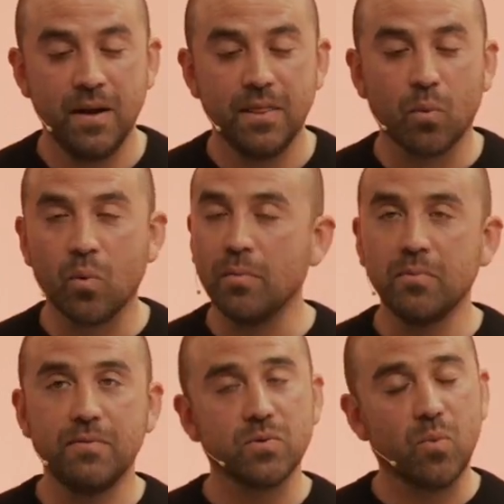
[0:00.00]
The world
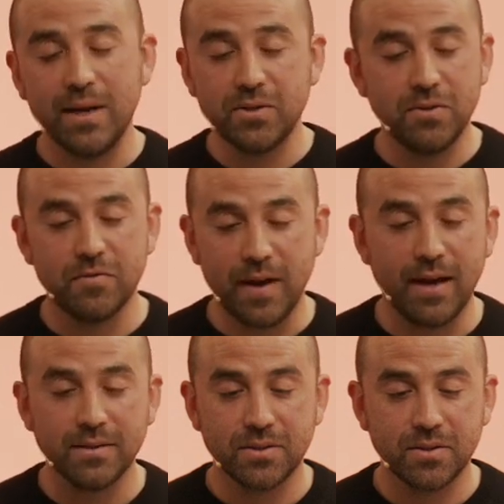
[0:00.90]
moves way too
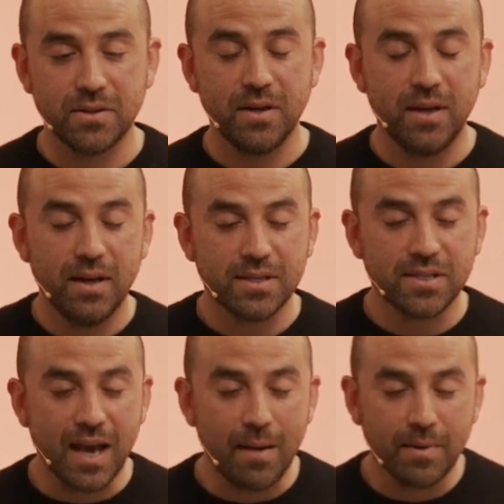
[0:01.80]
fast.
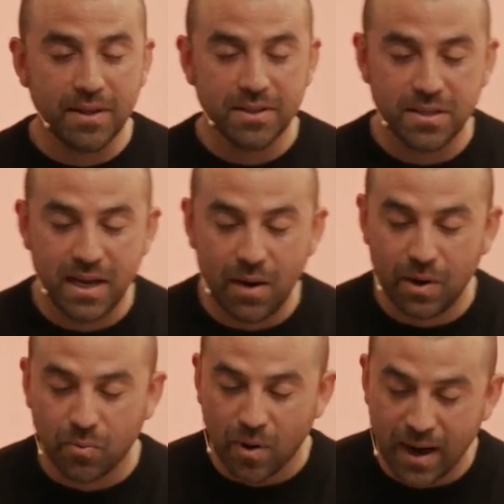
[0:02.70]
Sabbath is a day we
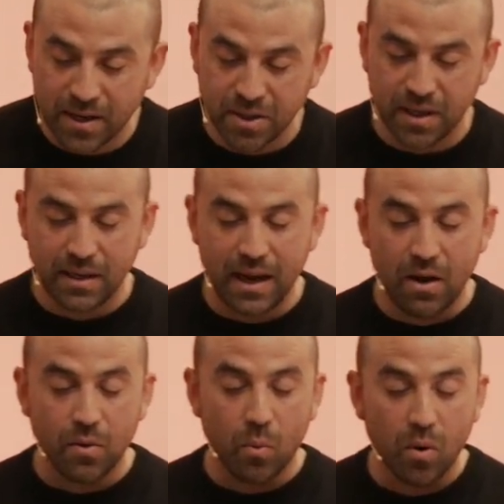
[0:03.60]
rest and allow
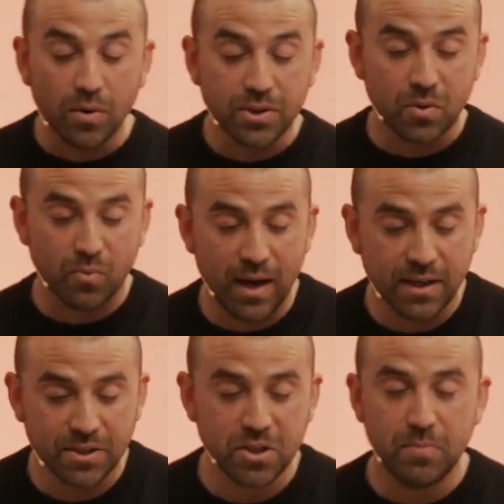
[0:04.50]
the world to
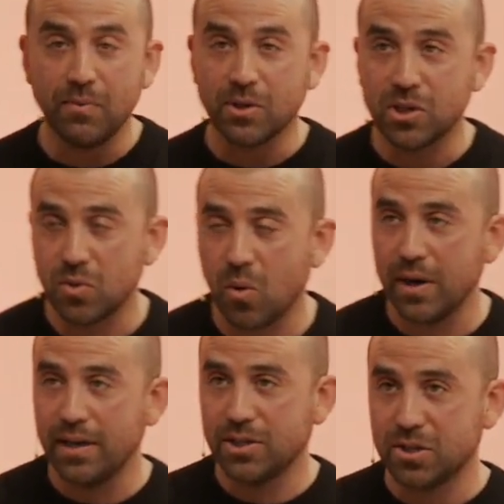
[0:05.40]
rest, to be restored
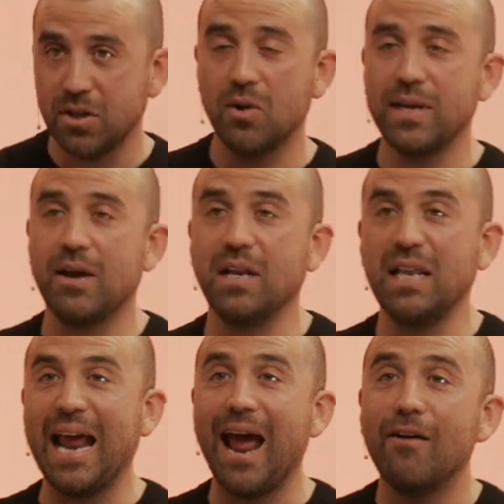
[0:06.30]
and slow down and
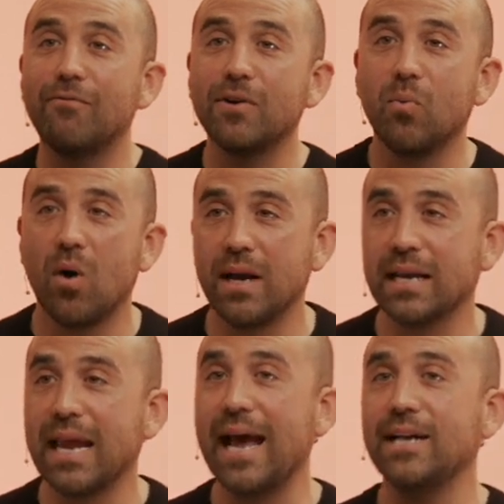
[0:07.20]
let everyone
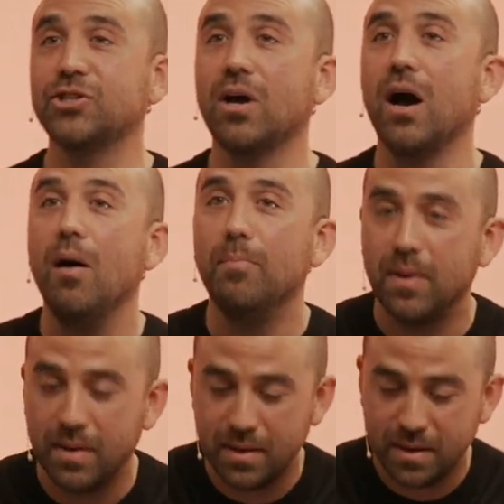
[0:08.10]
catch up.
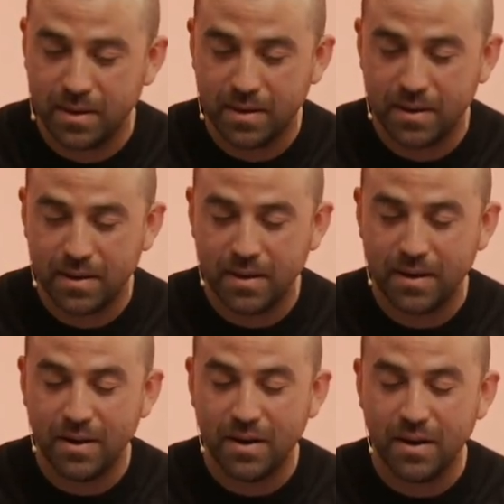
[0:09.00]

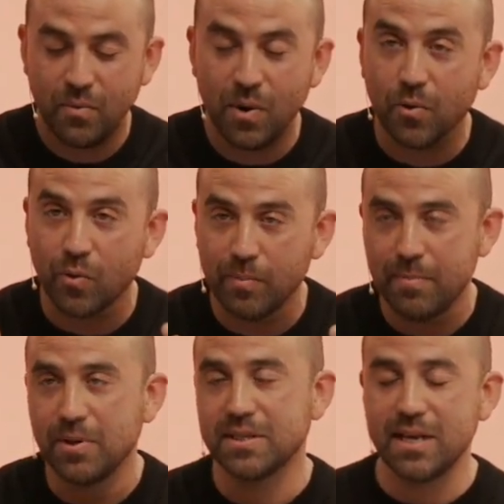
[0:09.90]
We are to
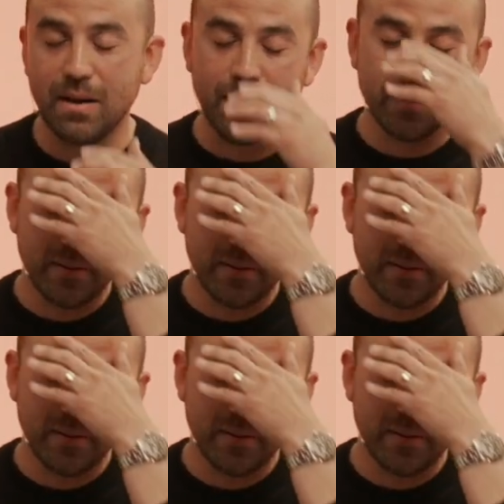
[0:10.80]
remember to Sabbath.